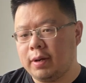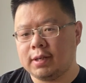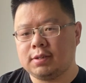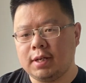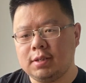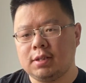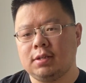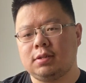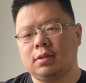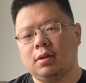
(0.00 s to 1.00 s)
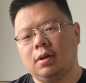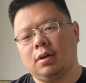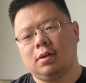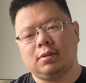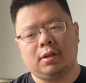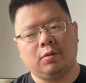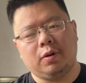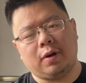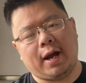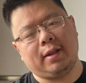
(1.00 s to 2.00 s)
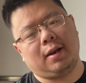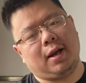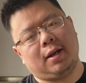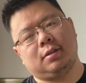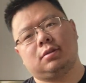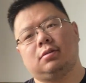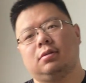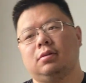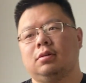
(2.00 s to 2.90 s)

extensions that will analyze